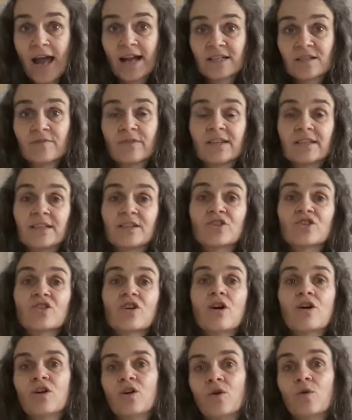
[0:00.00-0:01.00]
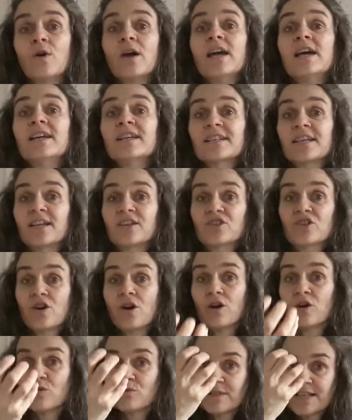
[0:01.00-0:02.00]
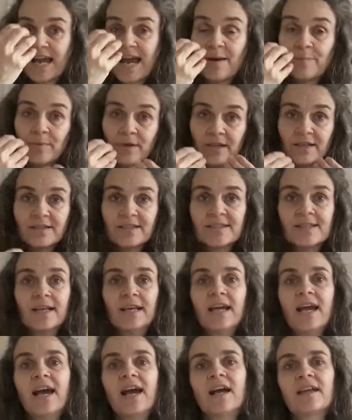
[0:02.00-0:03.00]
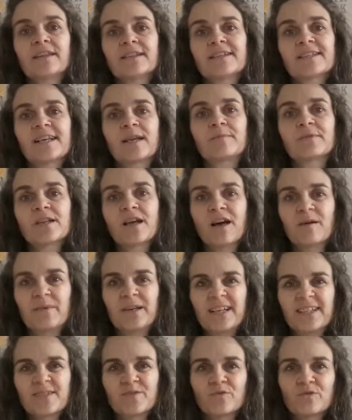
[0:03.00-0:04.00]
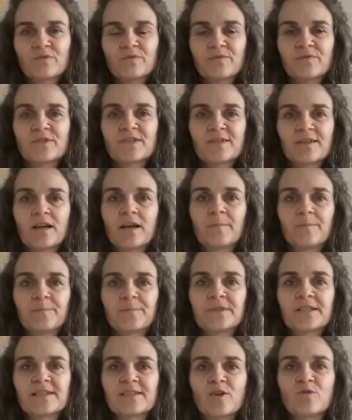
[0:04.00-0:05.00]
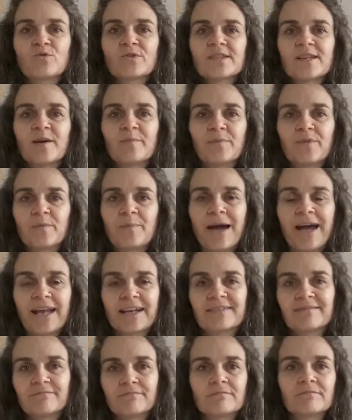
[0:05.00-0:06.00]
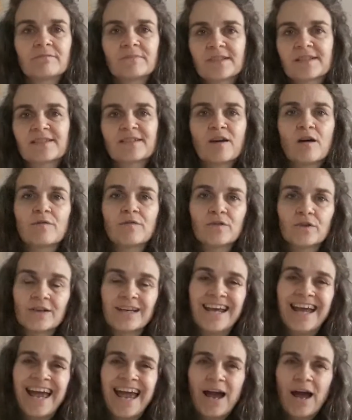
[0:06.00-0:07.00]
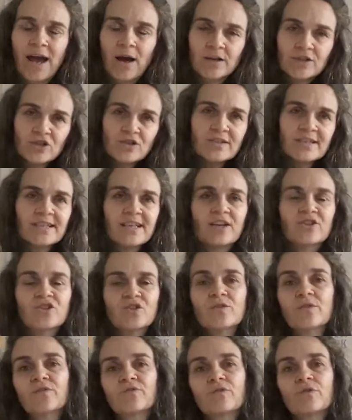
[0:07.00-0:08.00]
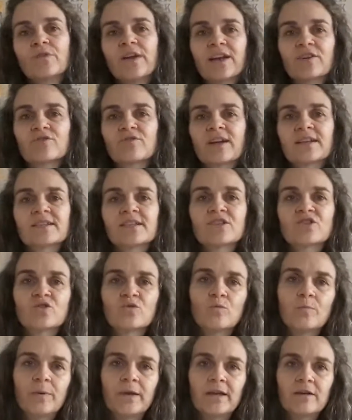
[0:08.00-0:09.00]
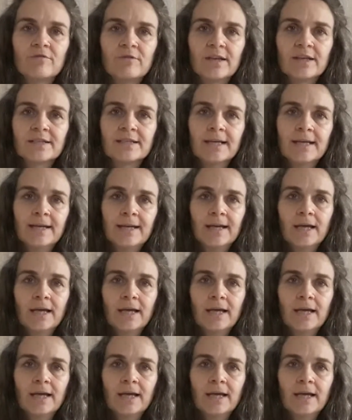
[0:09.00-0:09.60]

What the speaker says: activated charcoal, take charcoal tablets at the same time, and it sort of soaks up the bad stuff and just gets you through that transitional period.